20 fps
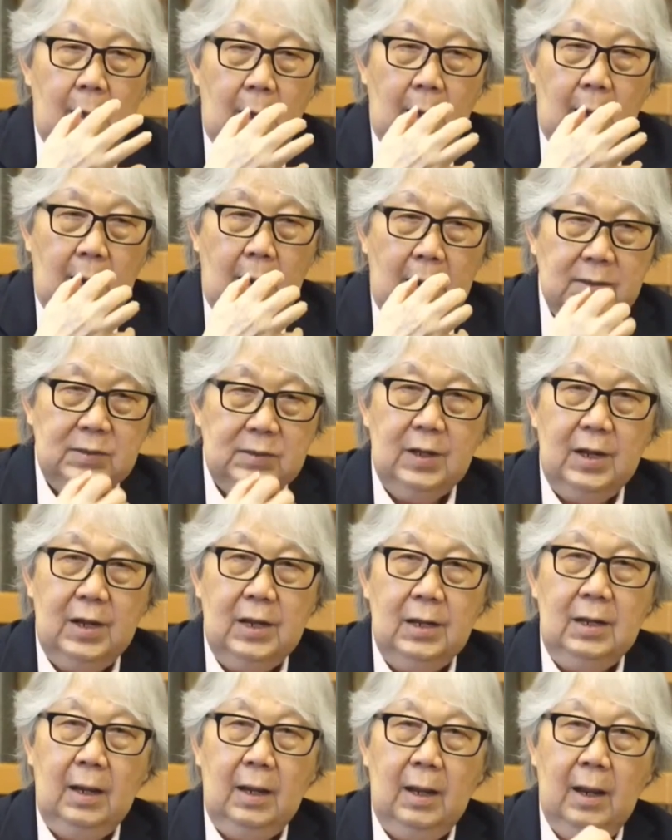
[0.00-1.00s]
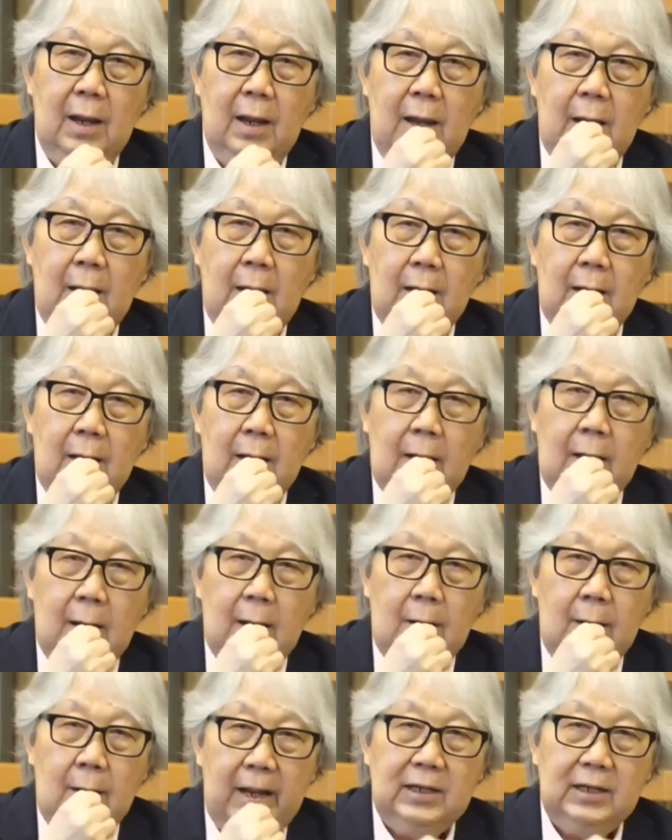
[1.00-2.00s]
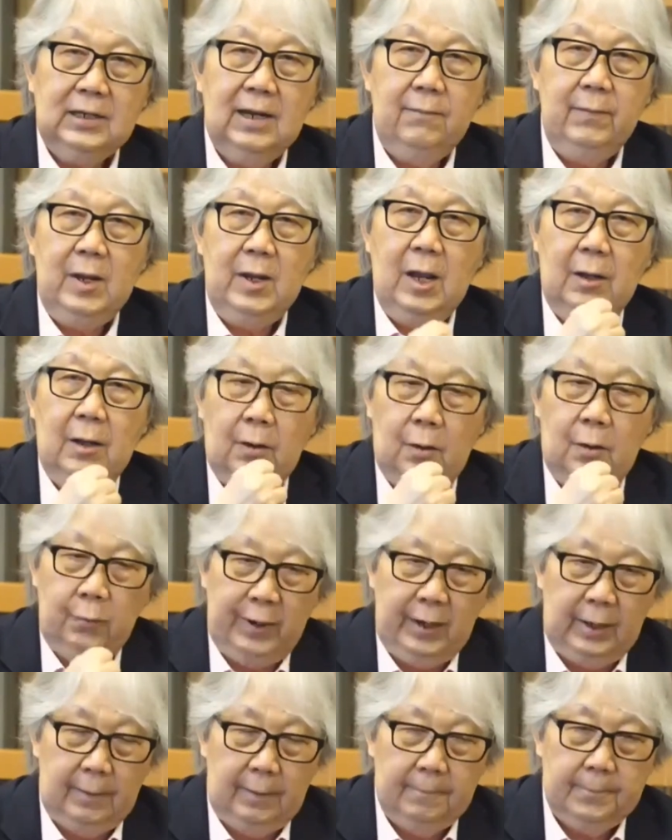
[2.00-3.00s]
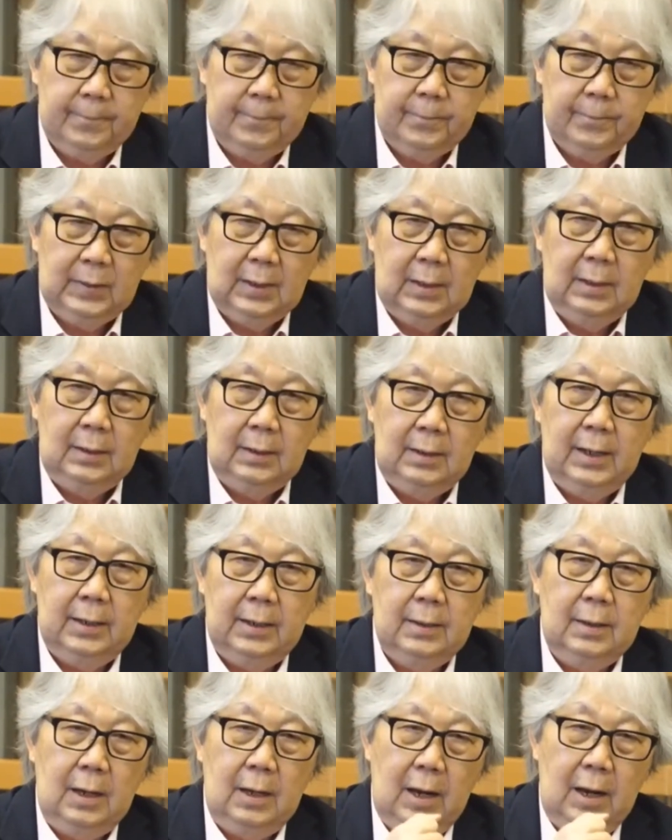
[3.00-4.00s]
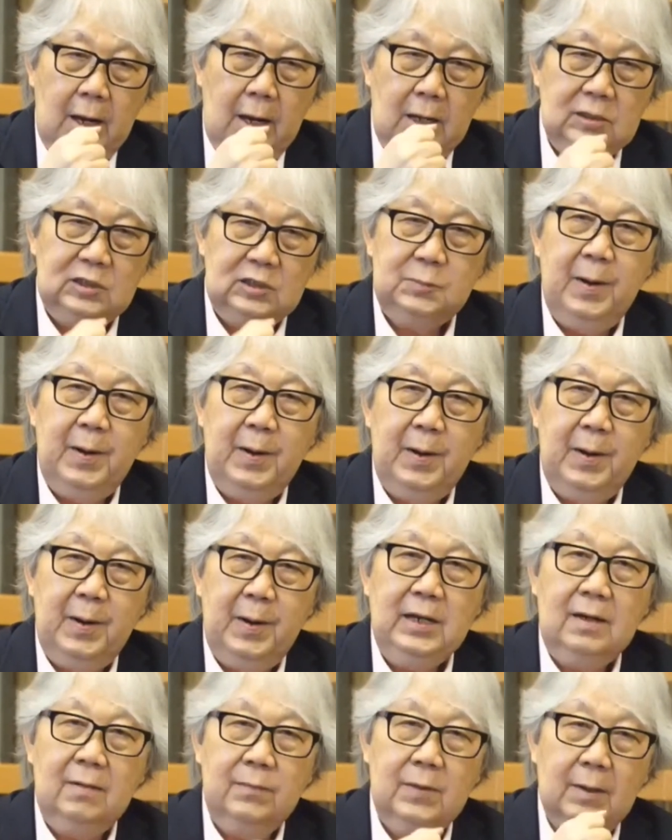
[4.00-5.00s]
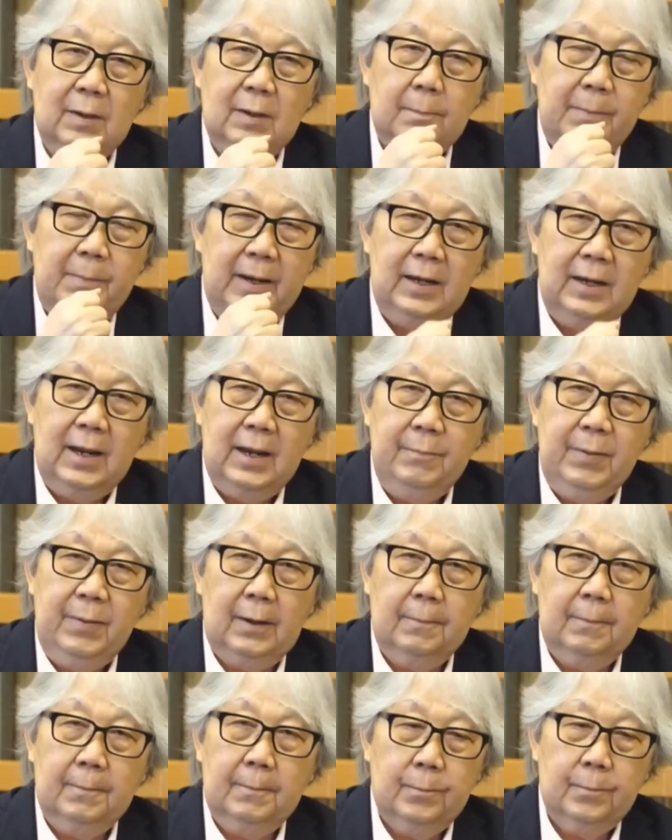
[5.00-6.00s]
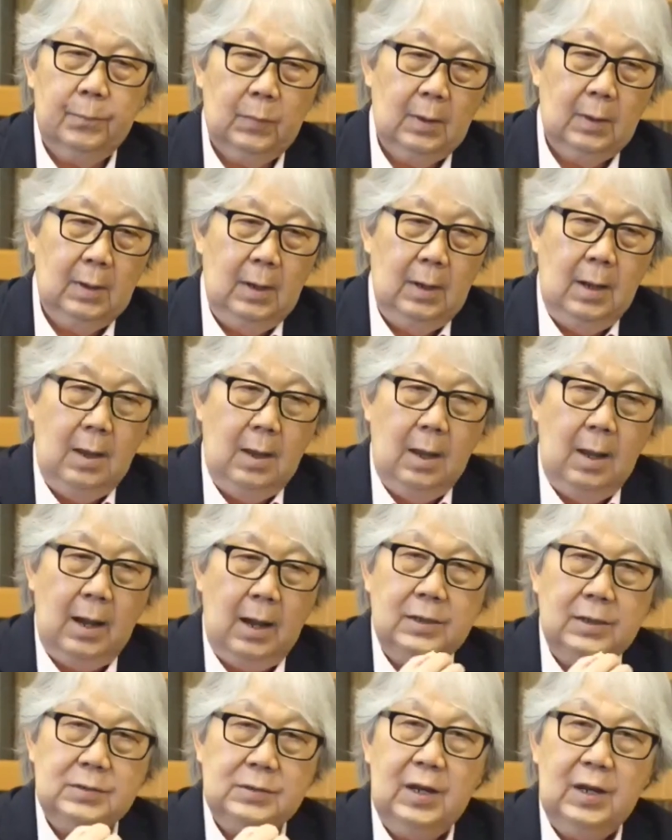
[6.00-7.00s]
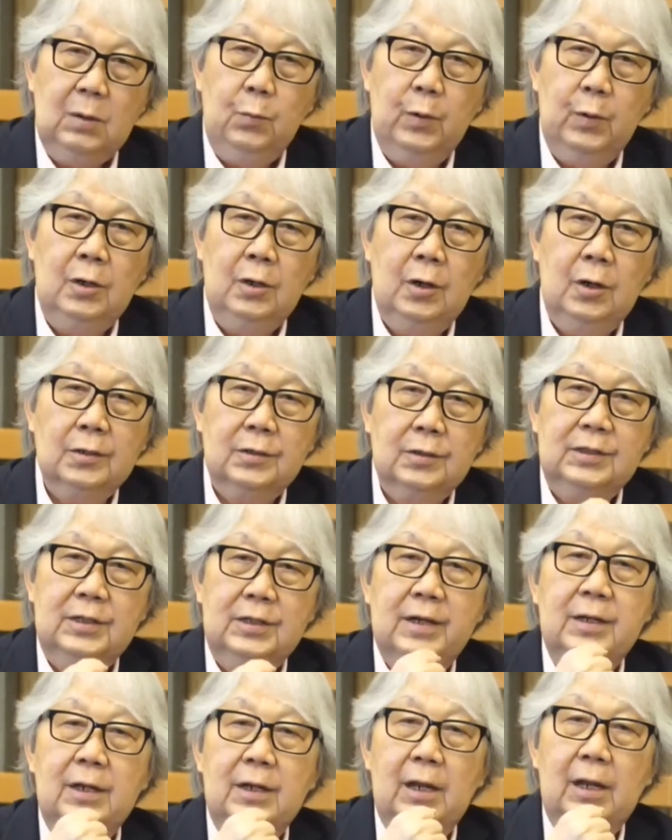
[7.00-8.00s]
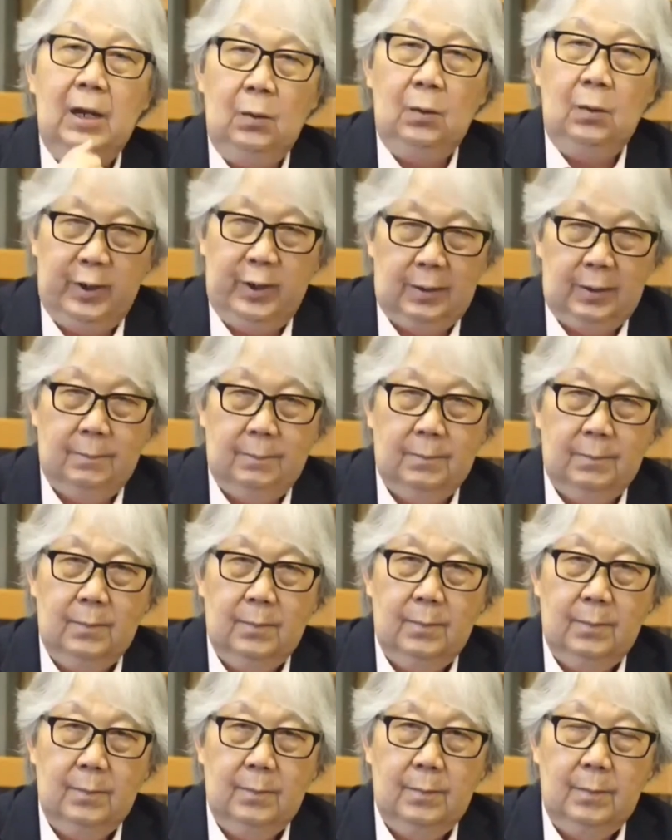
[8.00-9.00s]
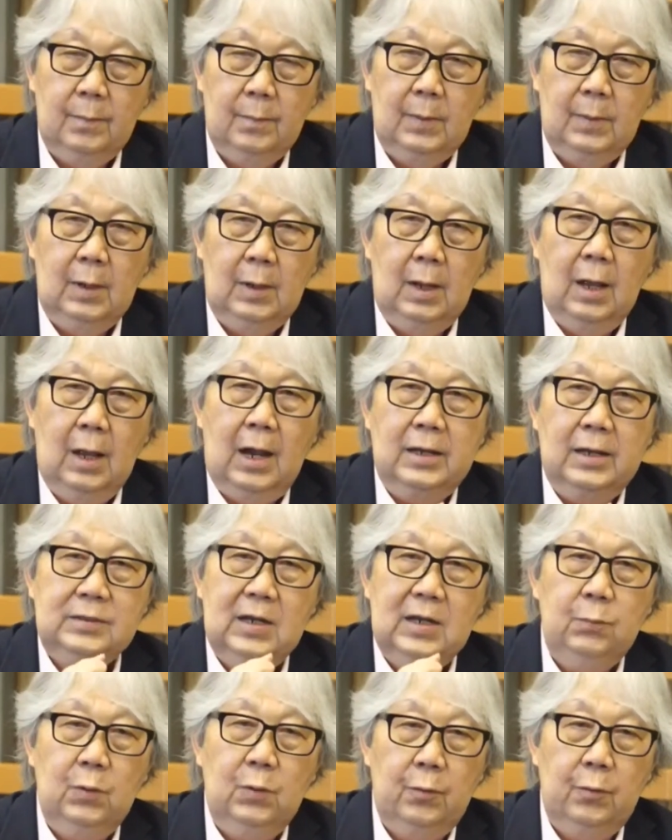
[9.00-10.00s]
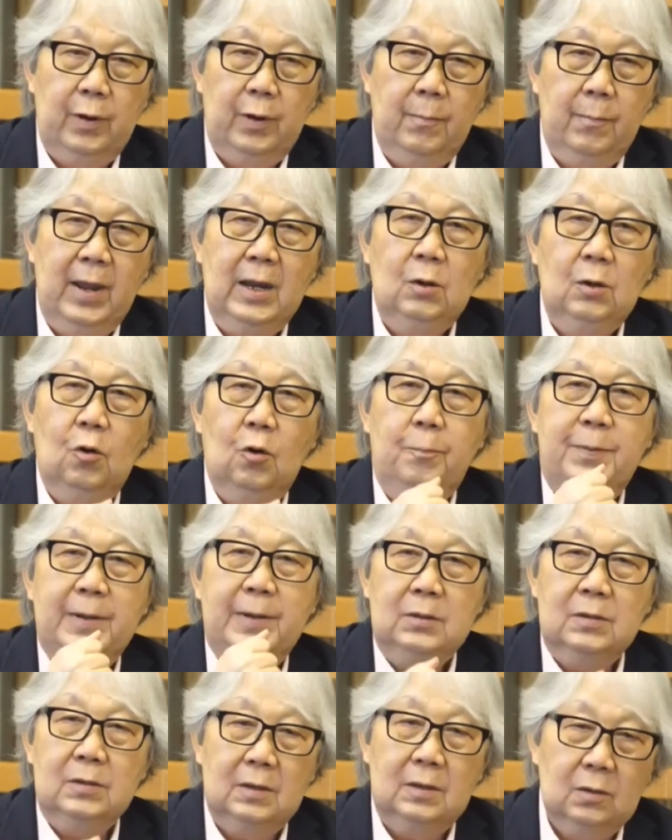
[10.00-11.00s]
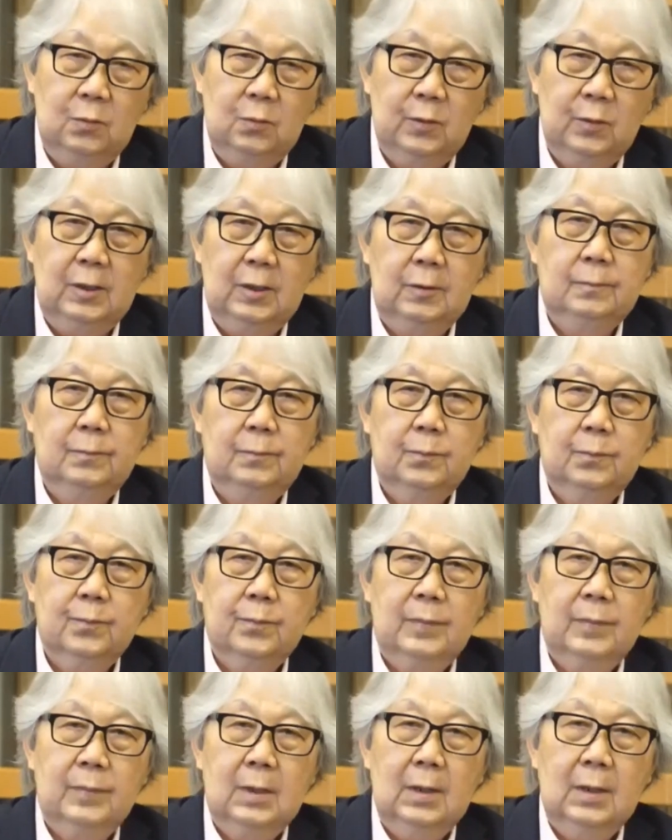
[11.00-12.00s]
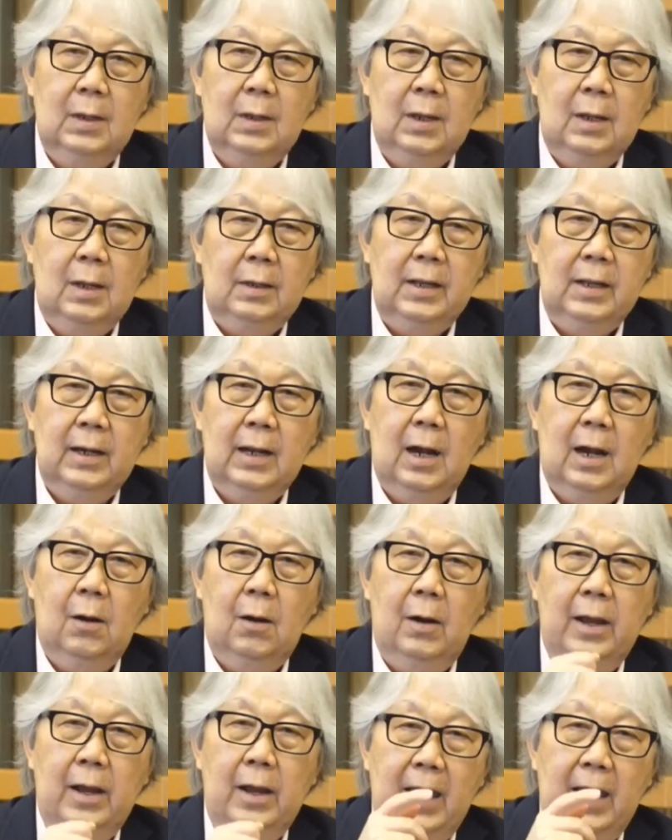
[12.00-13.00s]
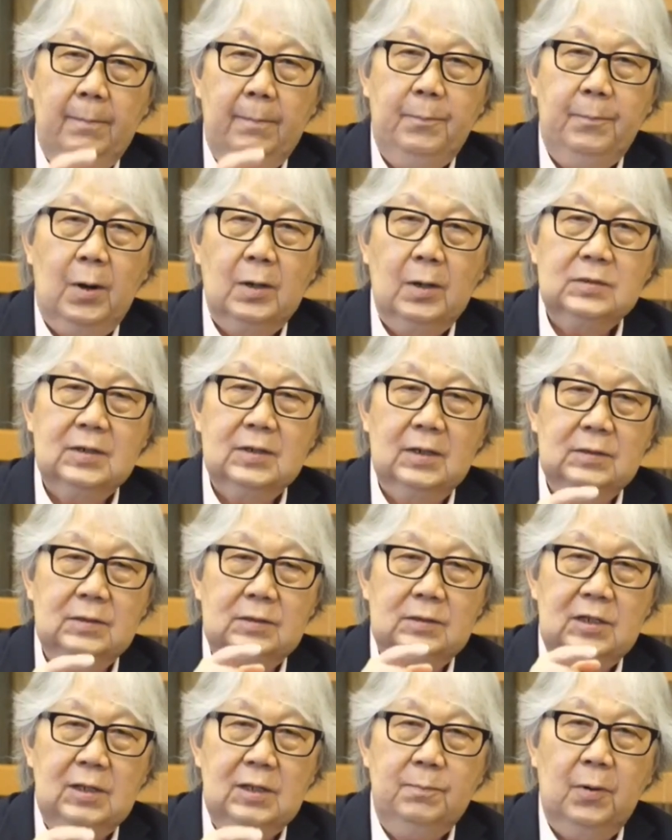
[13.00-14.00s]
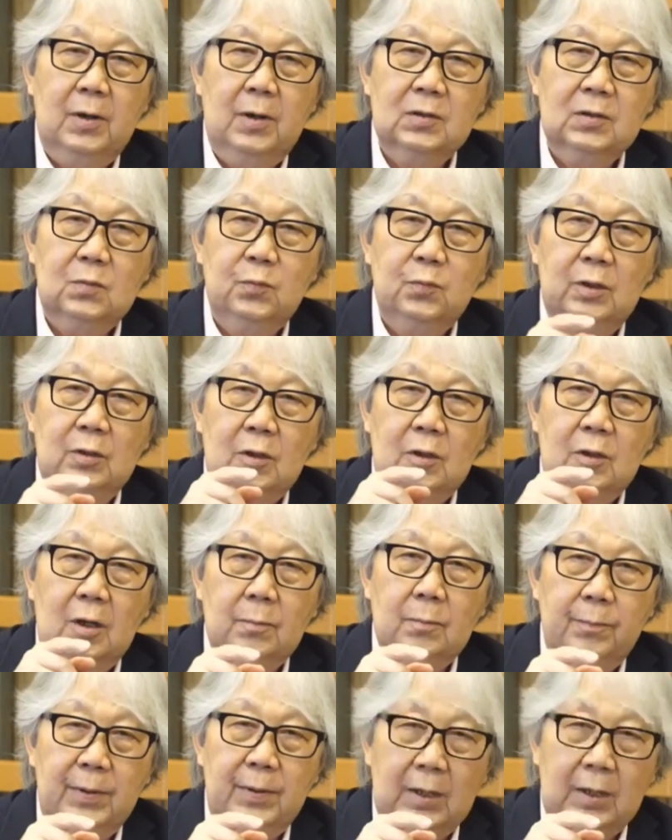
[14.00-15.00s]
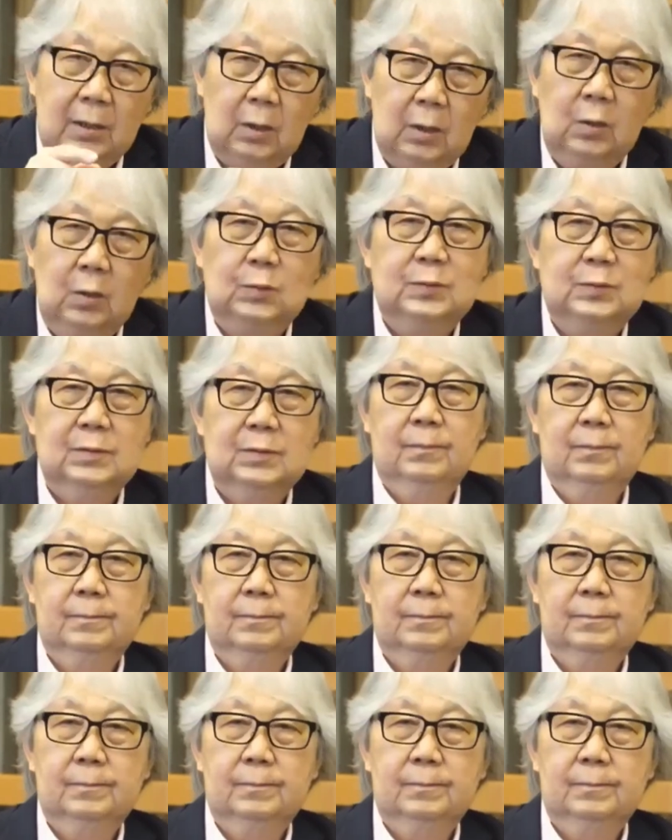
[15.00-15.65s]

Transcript: ASEAN collectively have agreed that in spite of the pandemic, ASEAN will not turn inward. ASEAN will remain open to the world, that our airports and seaports will not be closed,